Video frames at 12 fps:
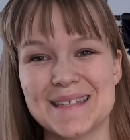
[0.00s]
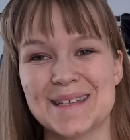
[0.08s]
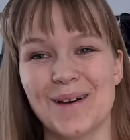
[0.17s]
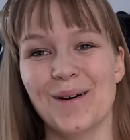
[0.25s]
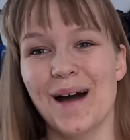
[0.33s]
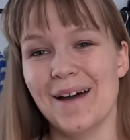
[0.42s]

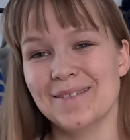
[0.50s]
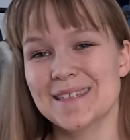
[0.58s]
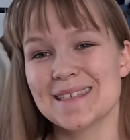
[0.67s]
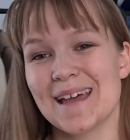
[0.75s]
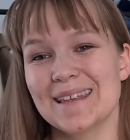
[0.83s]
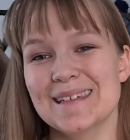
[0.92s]
So I've
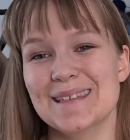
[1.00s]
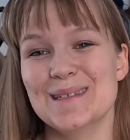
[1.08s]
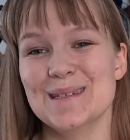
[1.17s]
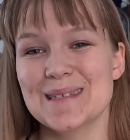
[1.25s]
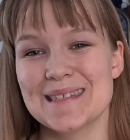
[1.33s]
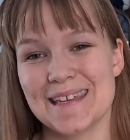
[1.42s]
decided
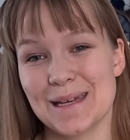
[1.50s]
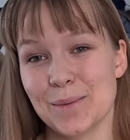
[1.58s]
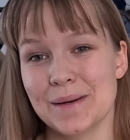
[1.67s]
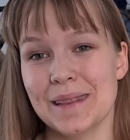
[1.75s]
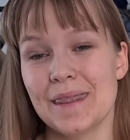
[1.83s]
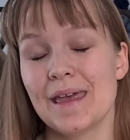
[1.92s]
to stick
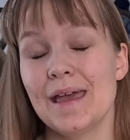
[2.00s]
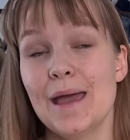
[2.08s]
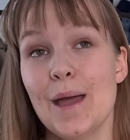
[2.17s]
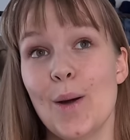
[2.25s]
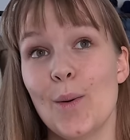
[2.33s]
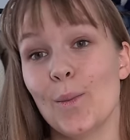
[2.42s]
with
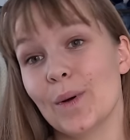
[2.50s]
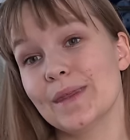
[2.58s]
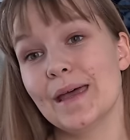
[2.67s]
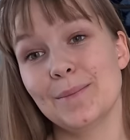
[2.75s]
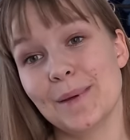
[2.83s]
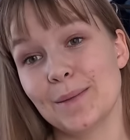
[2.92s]
what
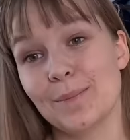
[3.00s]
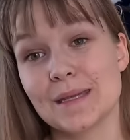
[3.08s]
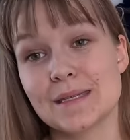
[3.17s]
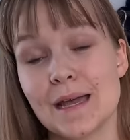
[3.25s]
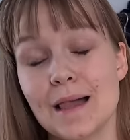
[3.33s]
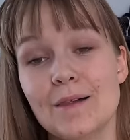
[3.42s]
I made
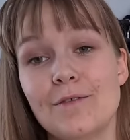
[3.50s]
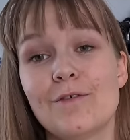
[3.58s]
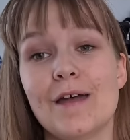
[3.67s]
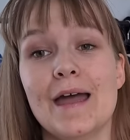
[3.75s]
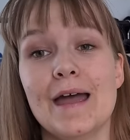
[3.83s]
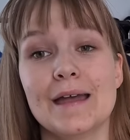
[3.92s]
myself.
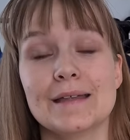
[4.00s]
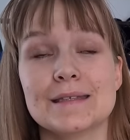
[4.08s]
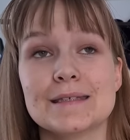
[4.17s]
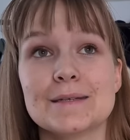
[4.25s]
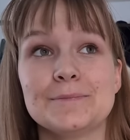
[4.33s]
And